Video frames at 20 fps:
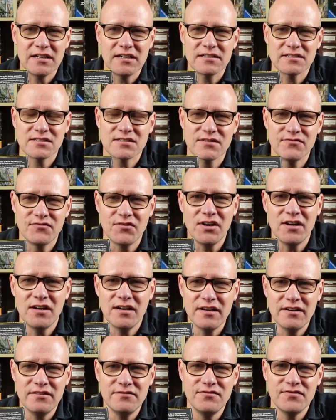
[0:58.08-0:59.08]

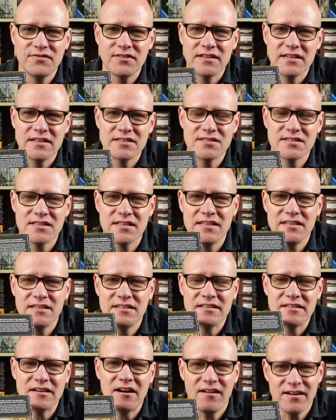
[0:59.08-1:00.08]
survive as
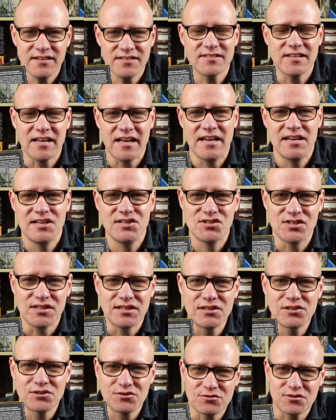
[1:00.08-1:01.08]
the Ice Age
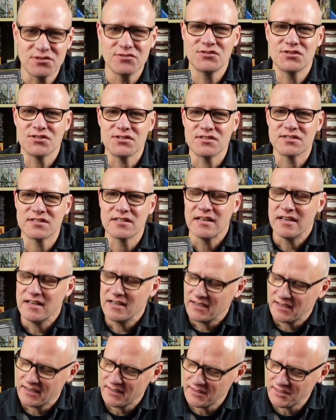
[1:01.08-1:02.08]
encroaches.
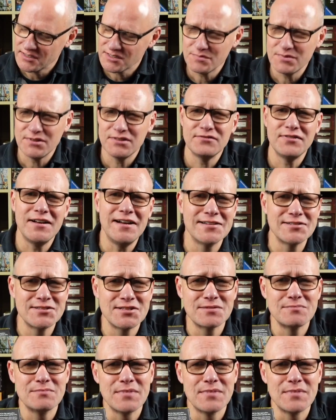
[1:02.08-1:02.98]
And there's a bit of hunting